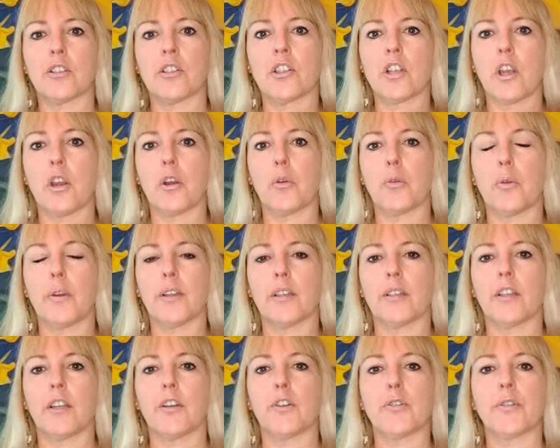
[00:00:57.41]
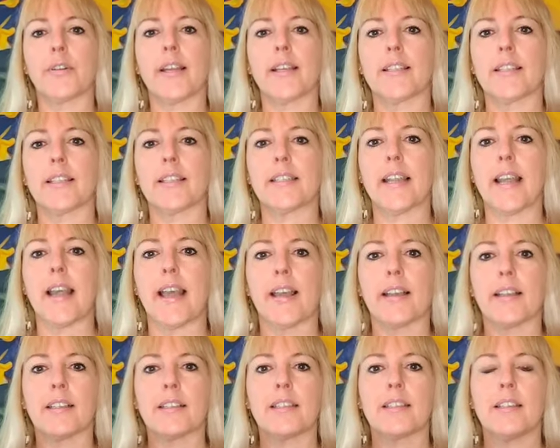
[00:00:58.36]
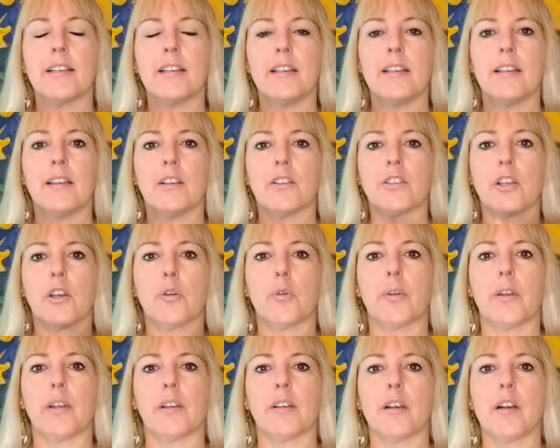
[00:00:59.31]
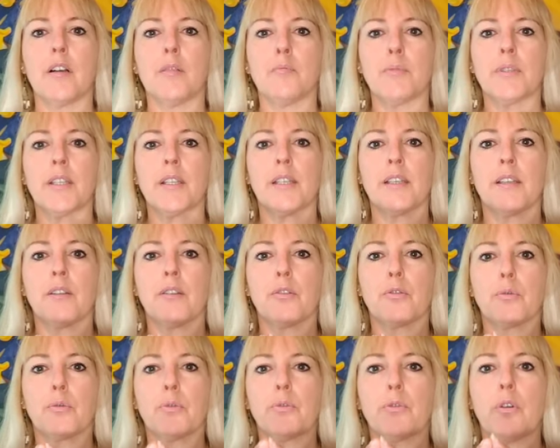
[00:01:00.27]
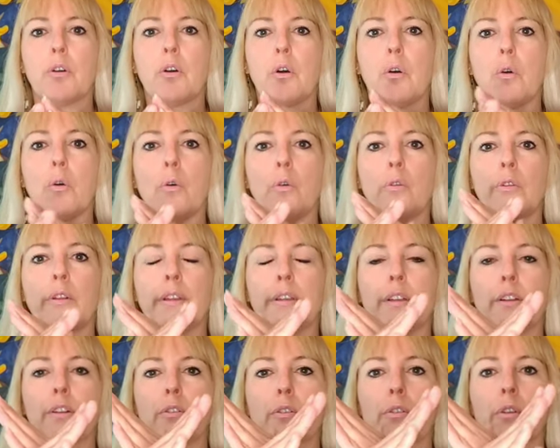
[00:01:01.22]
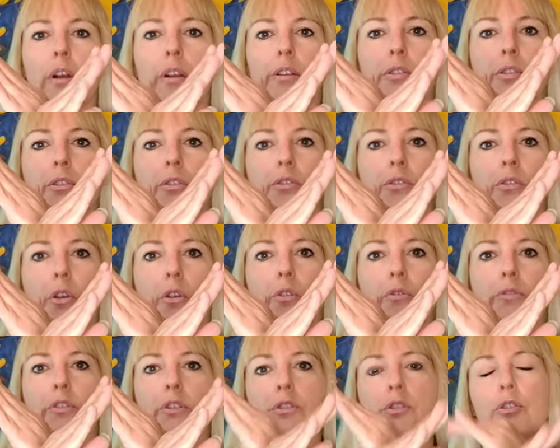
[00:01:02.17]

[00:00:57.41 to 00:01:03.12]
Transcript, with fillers: So it, it creates an X so it comes in through the hole and it crosses over.